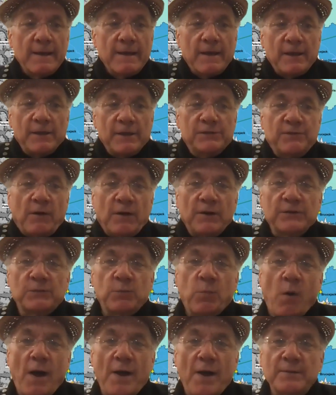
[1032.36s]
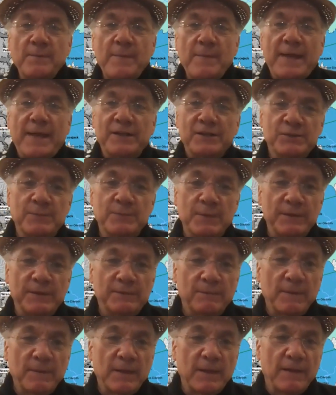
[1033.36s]
as far as water
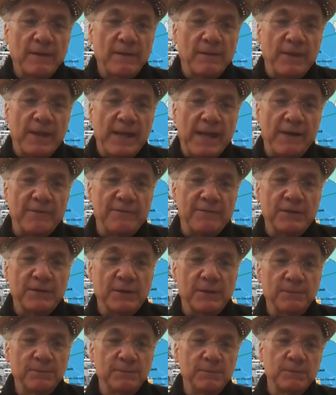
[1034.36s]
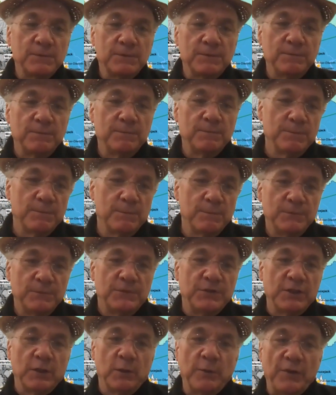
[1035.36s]
management, they have to
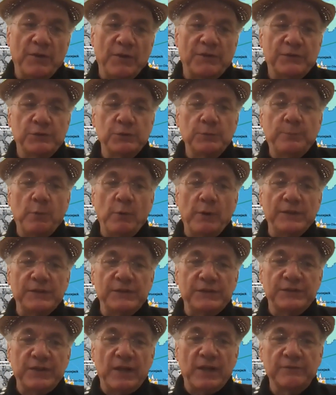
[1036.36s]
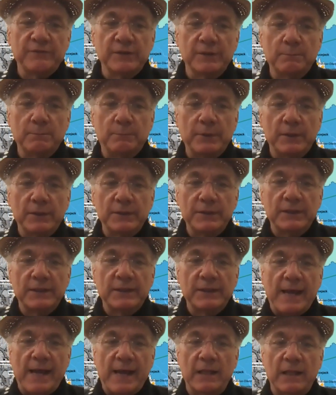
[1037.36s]
deal with 2.7 billion
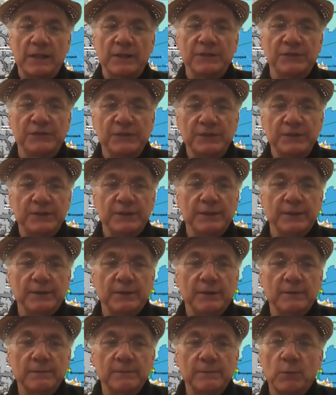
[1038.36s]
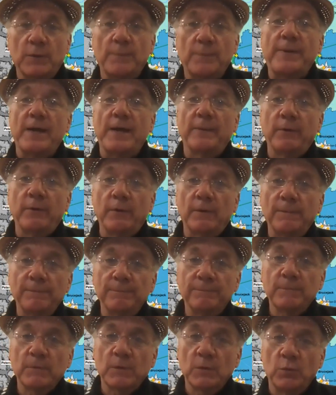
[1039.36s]
gallons a year, where Pebble
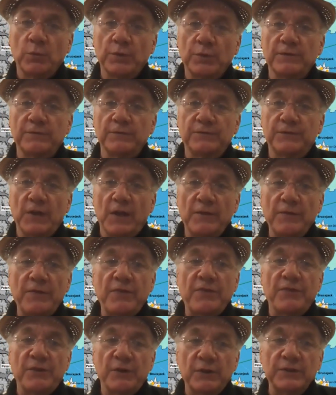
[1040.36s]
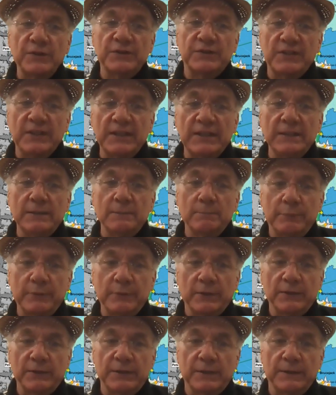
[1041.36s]
would have done 13
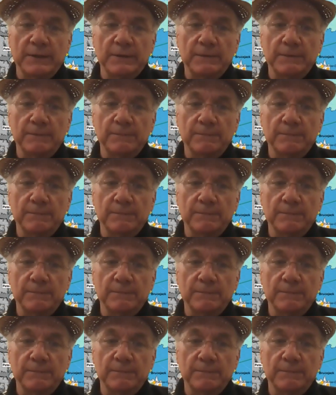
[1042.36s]
billion.